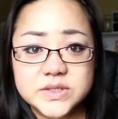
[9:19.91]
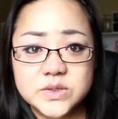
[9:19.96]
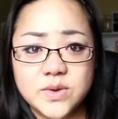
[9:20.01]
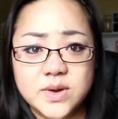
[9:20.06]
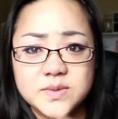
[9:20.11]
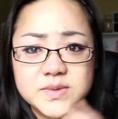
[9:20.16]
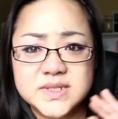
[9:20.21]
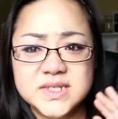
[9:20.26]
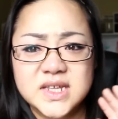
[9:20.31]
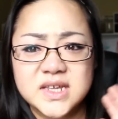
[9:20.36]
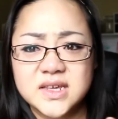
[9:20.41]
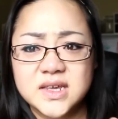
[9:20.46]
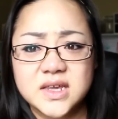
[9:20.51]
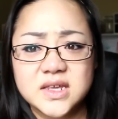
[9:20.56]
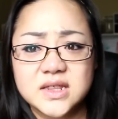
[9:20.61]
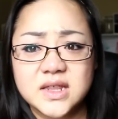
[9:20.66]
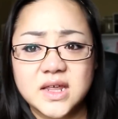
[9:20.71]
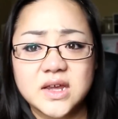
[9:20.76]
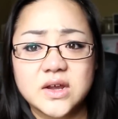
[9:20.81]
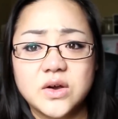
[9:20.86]
So I was
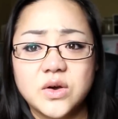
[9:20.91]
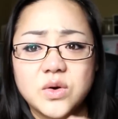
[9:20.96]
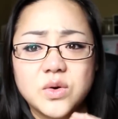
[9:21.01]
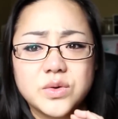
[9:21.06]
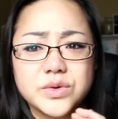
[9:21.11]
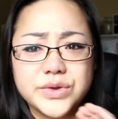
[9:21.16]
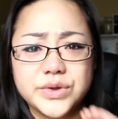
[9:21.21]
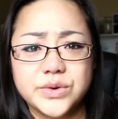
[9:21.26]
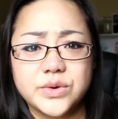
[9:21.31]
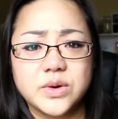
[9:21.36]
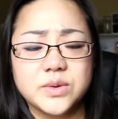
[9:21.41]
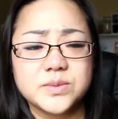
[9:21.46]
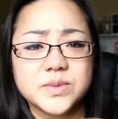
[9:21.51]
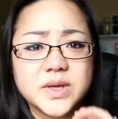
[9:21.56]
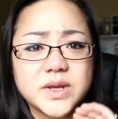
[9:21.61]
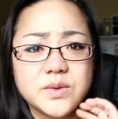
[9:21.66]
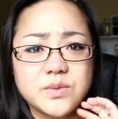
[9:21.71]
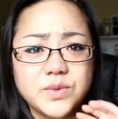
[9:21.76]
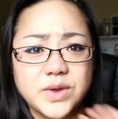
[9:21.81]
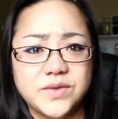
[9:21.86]
thinking like, oh, I'm
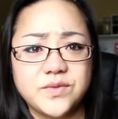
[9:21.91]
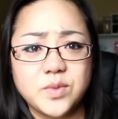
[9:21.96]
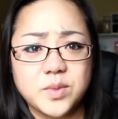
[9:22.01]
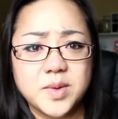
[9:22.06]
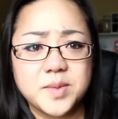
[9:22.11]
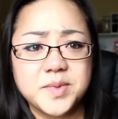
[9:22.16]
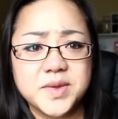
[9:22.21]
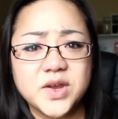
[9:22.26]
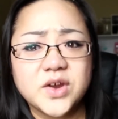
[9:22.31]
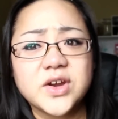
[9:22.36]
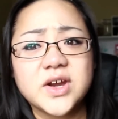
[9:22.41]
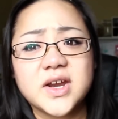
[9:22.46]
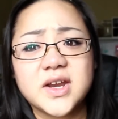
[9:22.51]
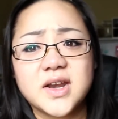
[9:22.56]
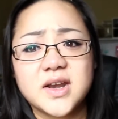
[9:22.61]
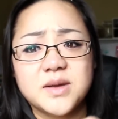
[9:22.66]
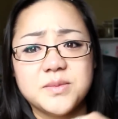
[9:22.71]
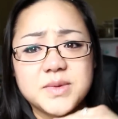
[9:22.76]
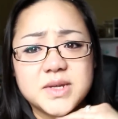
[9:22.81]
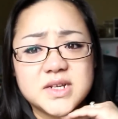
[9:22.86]
going to wait for my period,
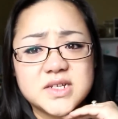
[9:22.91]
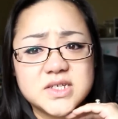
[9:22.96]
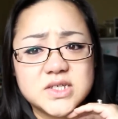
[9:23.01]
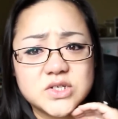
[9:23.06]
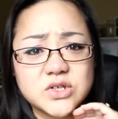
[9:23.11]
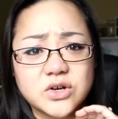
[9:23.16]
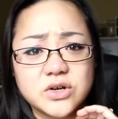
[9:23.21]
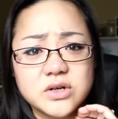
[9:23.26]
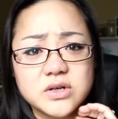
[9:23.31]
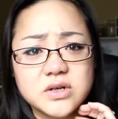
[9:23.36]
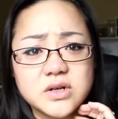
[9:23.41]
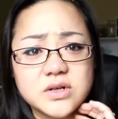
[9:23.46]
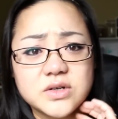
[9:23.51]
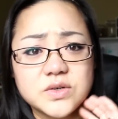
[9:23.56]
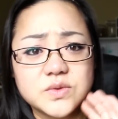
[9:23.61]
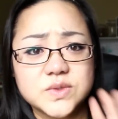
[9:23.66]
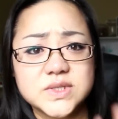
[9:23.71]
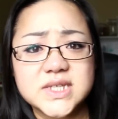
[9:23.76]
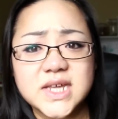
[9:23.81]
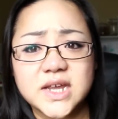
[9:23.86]
and I'm going to start a
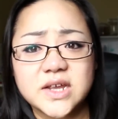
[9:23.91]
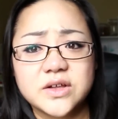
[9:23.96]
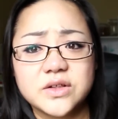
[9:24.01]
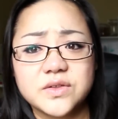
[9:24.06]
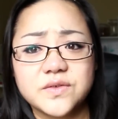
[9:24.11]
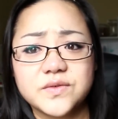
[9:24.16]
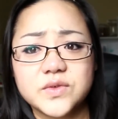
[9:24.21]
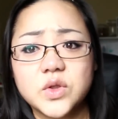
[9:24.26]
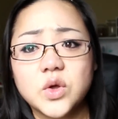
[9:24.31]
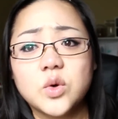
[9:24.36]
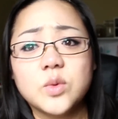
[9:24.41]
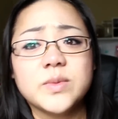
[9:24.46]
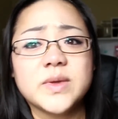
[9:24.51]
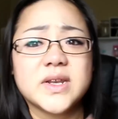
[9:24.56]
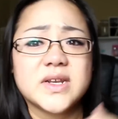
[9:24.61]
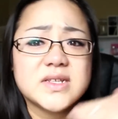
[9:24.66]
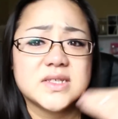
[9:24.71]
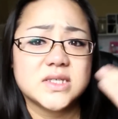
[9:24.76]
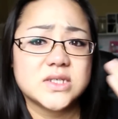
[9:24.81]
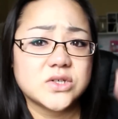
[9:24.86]
new cycle of
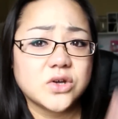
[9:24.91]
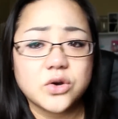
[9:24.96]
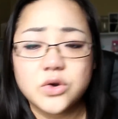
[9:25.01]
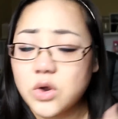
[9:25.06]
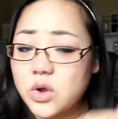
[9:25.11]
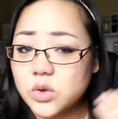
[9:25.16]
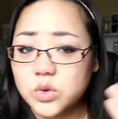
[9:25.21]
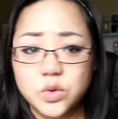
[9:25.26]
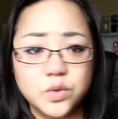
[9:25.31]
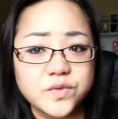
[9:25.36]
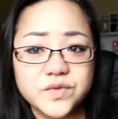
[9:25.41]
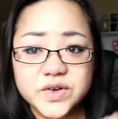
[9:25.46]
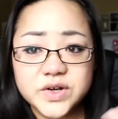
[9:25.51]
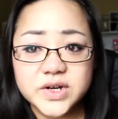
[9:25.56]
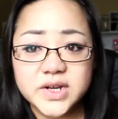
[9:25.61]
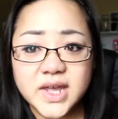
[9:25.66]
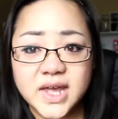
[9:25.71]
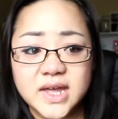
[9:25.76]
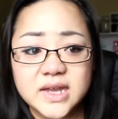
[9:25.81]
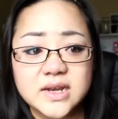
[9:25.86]
Clomid and start all over
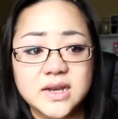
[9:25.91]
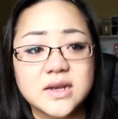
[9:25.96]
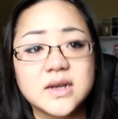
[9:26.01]
again.